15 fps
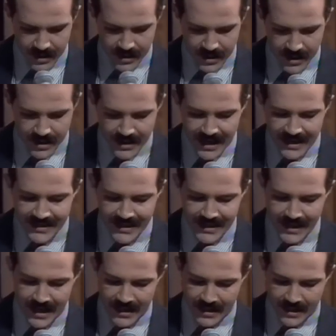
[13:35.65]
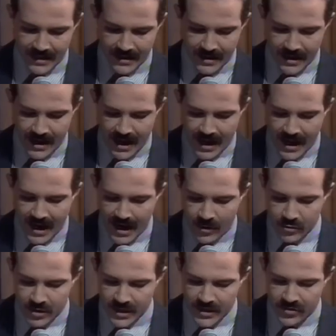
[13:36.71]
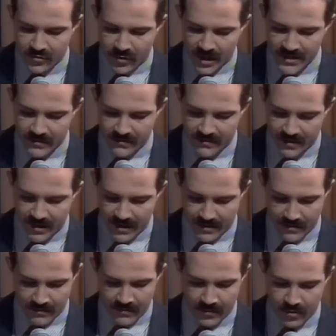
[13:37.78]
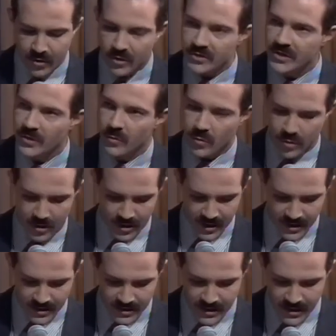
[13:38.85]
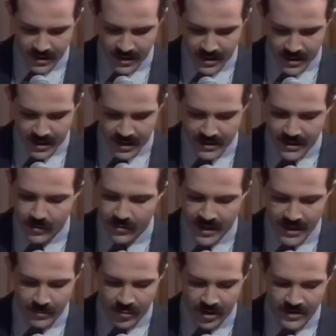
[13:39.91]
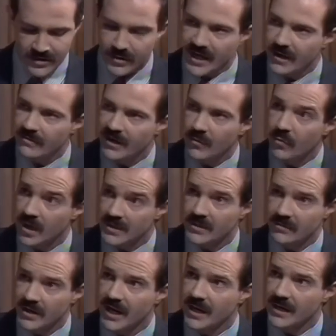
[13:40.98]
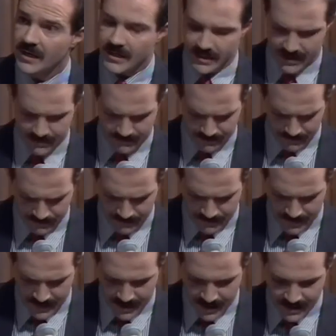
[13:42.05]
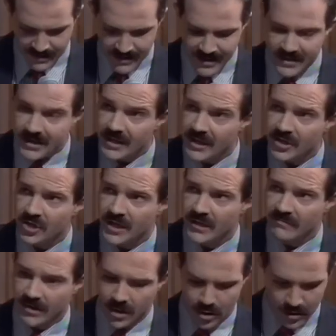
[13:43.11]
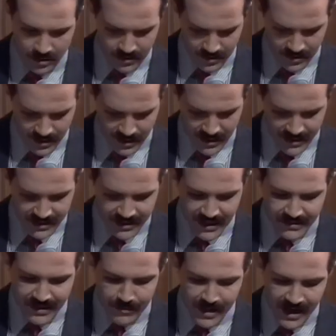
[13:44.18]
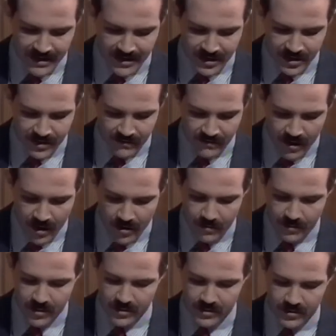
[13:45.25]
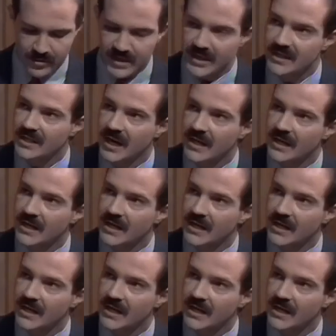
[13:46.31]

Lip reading: In 1990, a housing trust fund for hotel workers in the greater Boston area was created. This initiative alone sent a message of hope to the entire